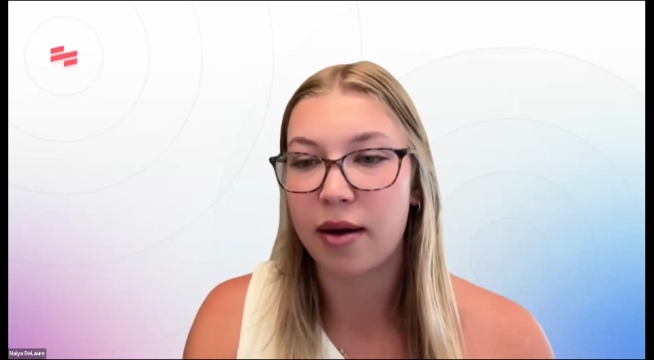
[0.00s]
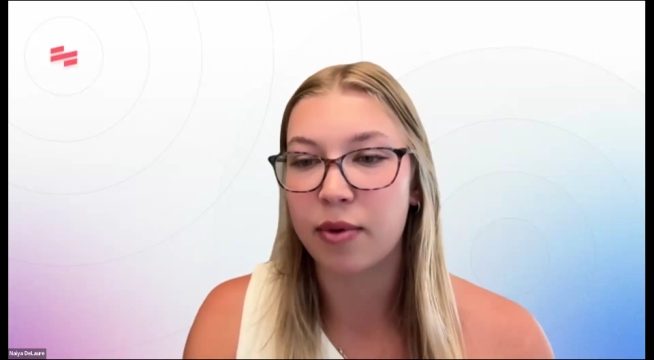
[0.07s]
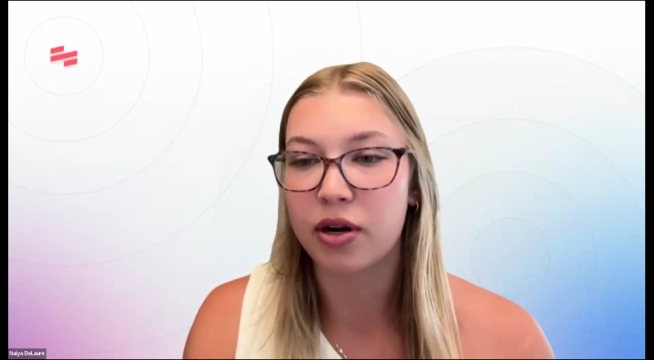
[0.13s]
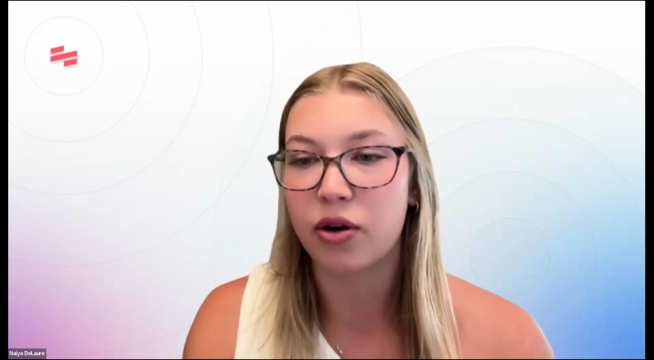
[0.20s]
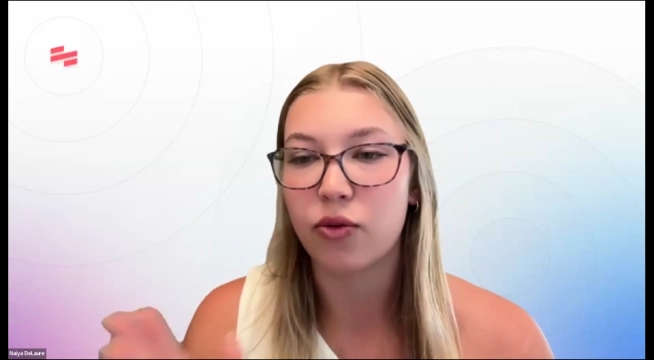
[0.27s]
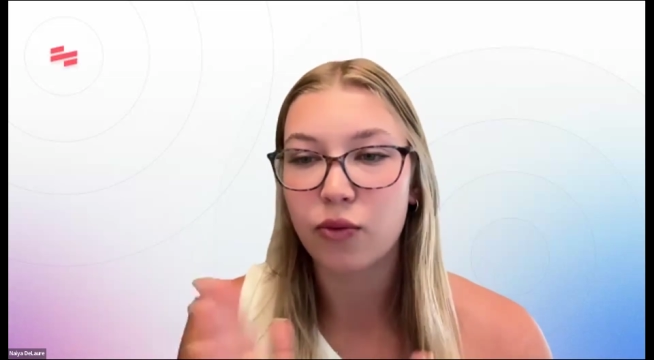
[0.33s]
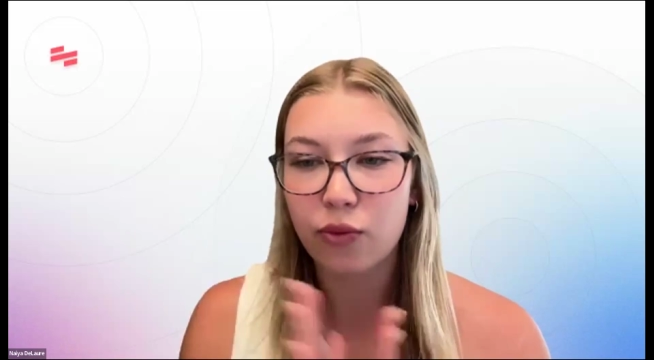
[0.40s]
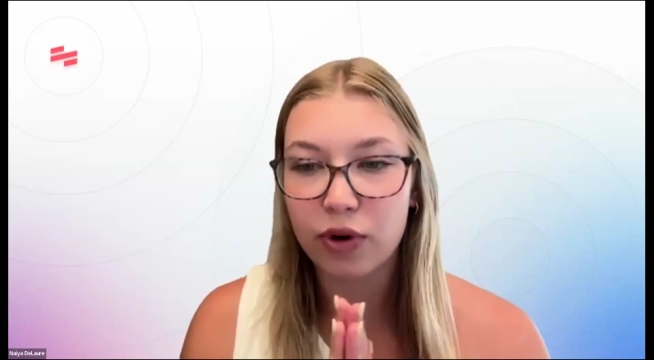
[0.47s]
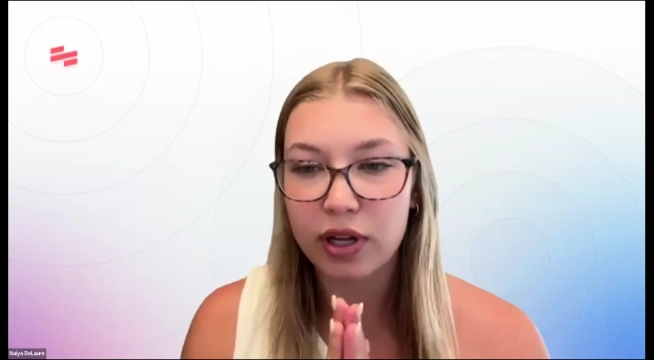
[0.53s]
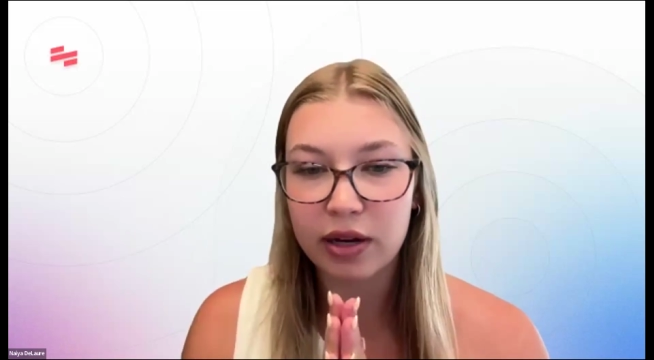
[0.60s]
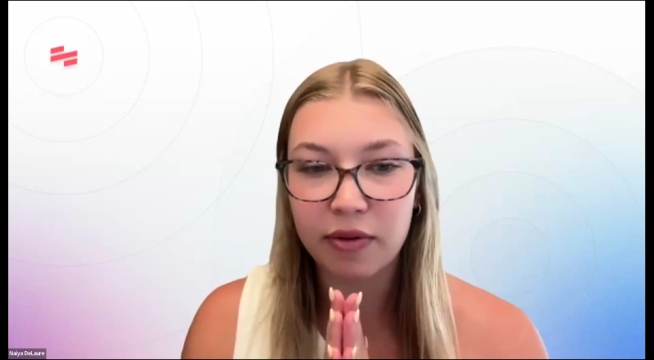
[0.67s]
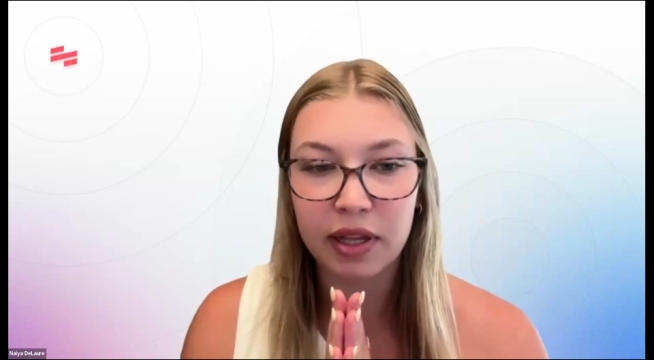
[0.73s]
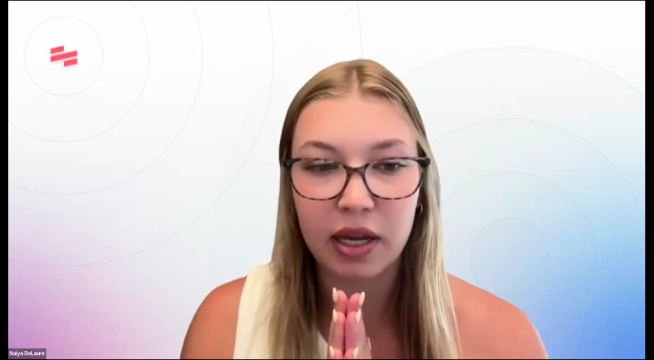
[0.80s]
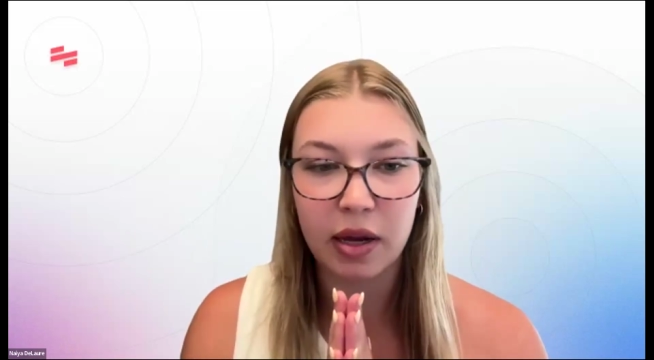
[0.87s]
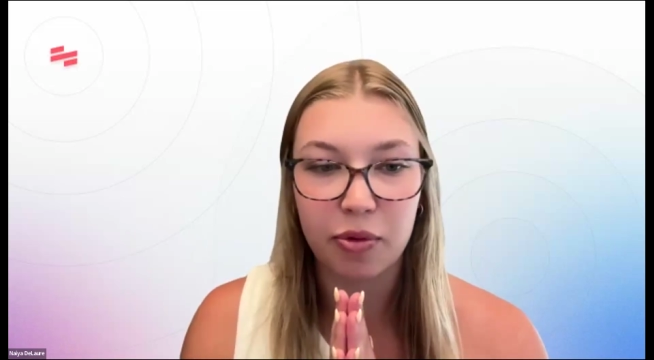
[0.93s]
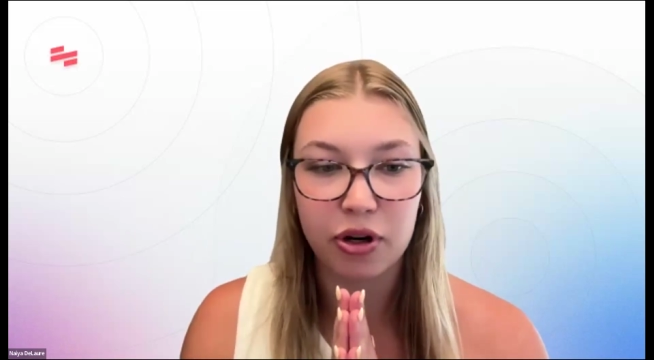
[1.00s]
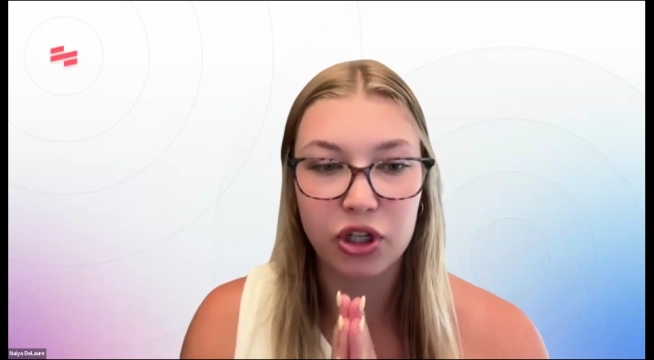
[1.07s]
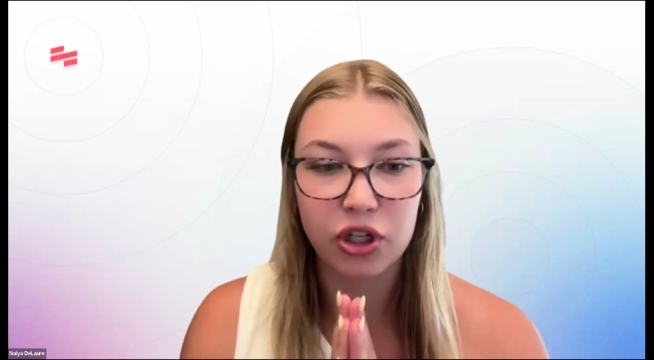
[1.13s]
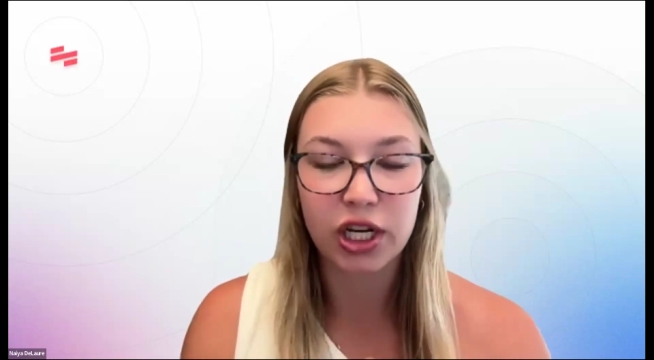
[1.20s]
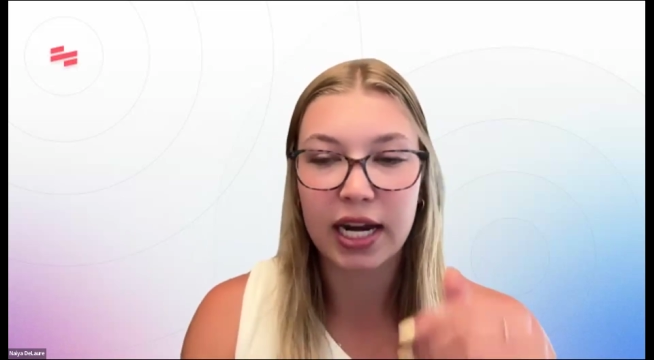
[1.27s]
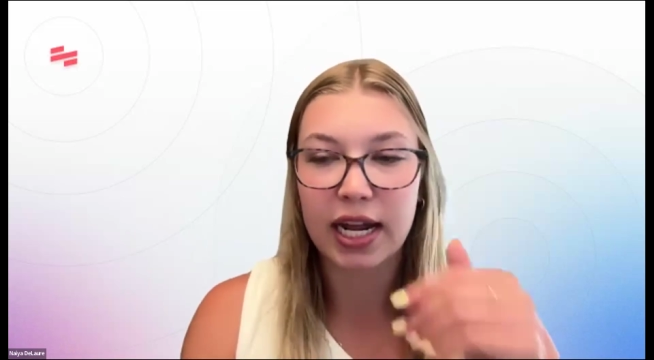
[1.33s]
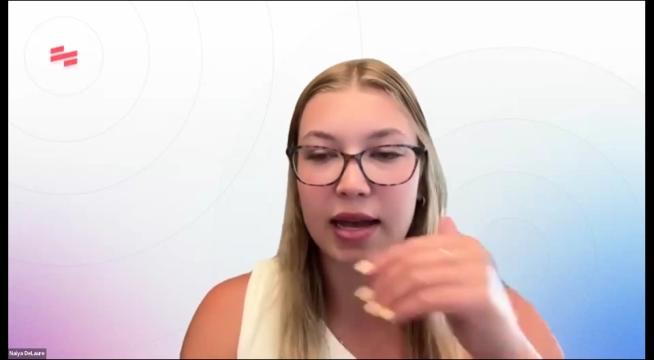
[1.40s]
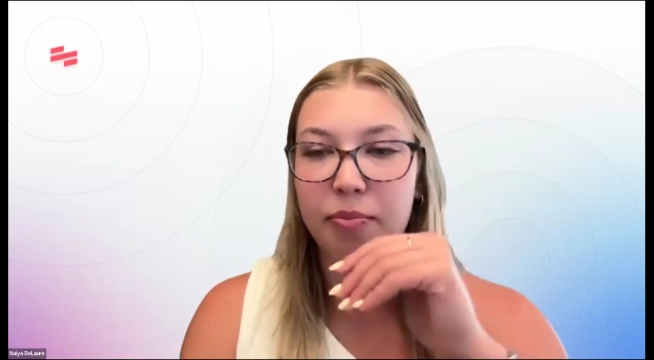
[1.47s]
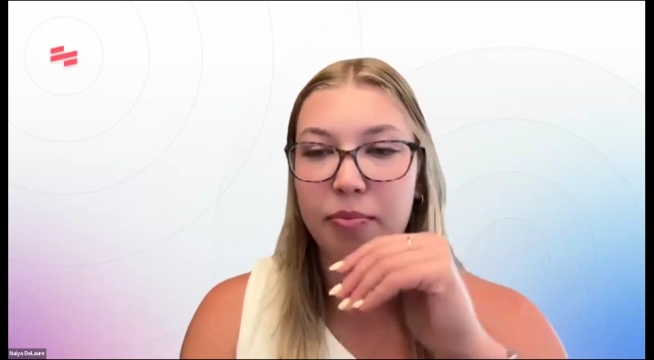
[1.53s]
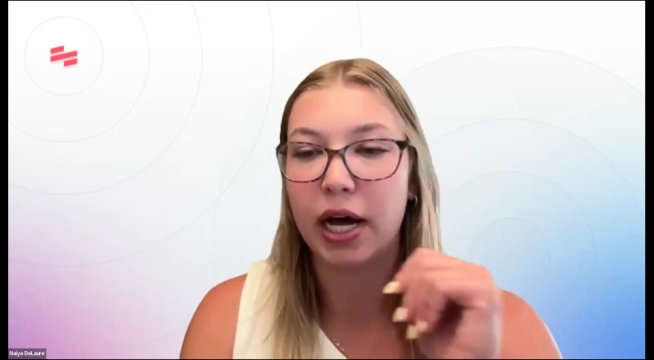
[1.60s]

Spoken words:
I would really, really appreciate it.